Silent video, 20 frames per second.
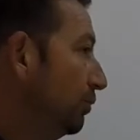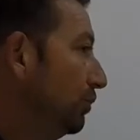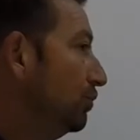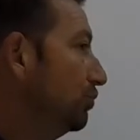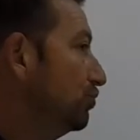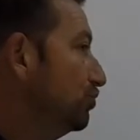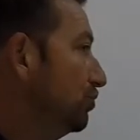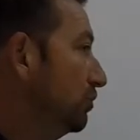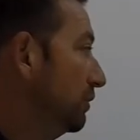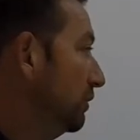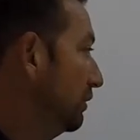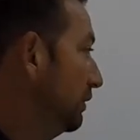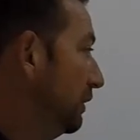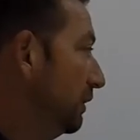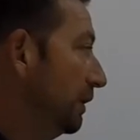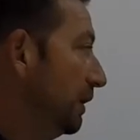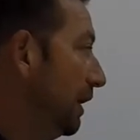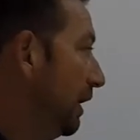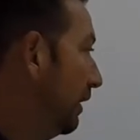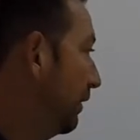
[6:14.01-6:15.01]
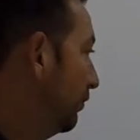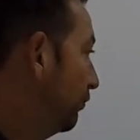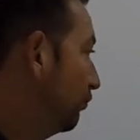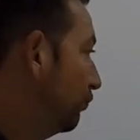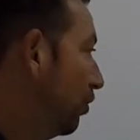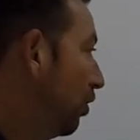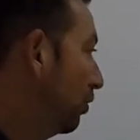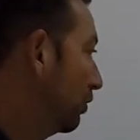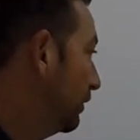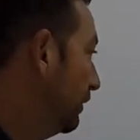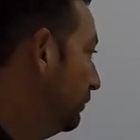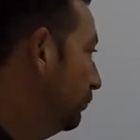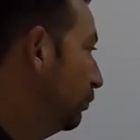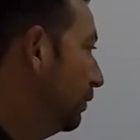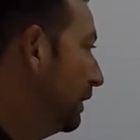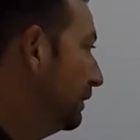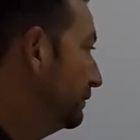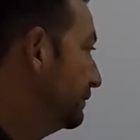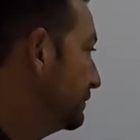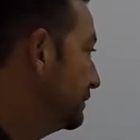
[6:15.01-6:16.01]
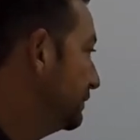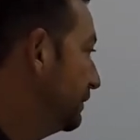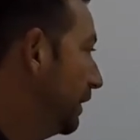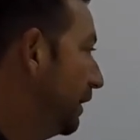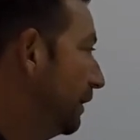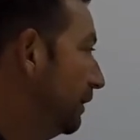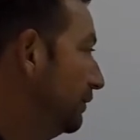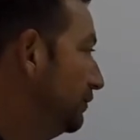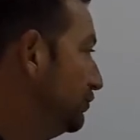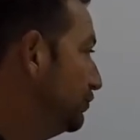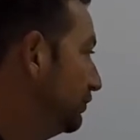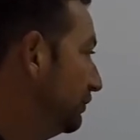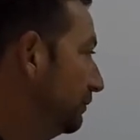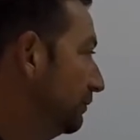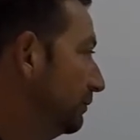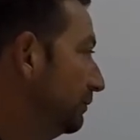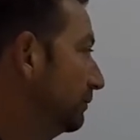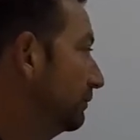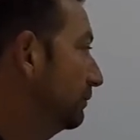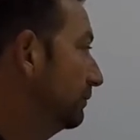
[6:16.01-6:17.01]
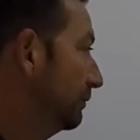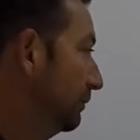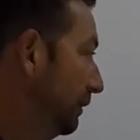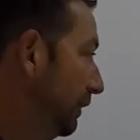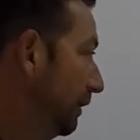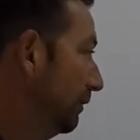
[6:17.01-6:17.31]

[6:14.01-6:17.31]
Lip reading: Because you can encounter rock in one stage and... Yeah.